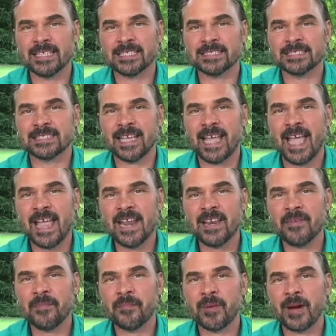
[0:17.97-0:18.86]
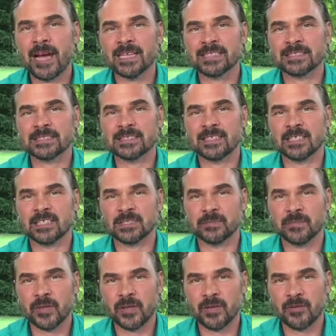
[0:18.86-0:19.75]
is any past
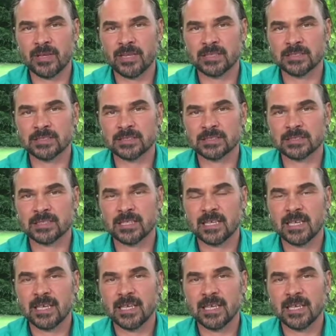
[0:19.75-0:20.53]
experience